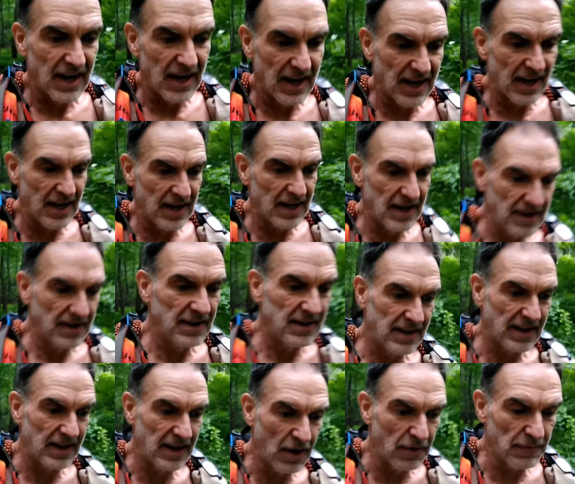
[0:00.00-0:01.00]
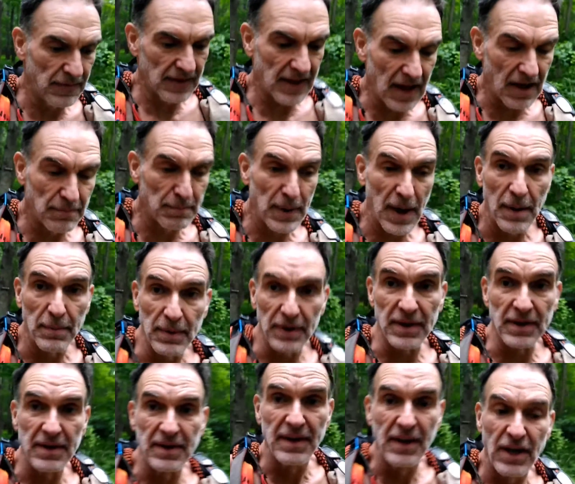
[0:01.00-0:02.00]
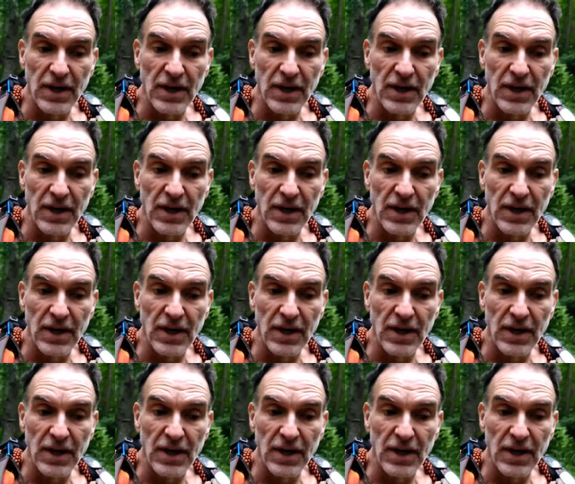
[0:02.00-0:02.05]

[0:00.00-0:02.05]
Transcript: And hopefully I'll be able to